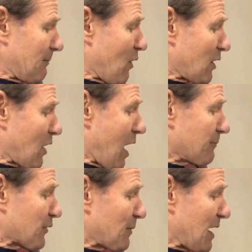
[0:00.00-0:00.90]
more
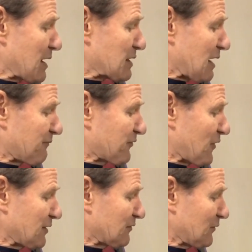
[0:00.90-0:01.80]
compromised up
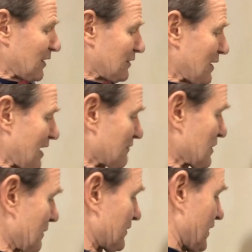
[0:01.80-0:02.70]
front where you have
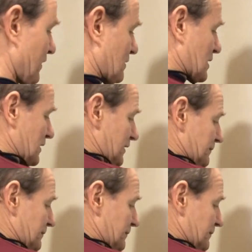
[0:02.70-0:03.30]
some shears in it.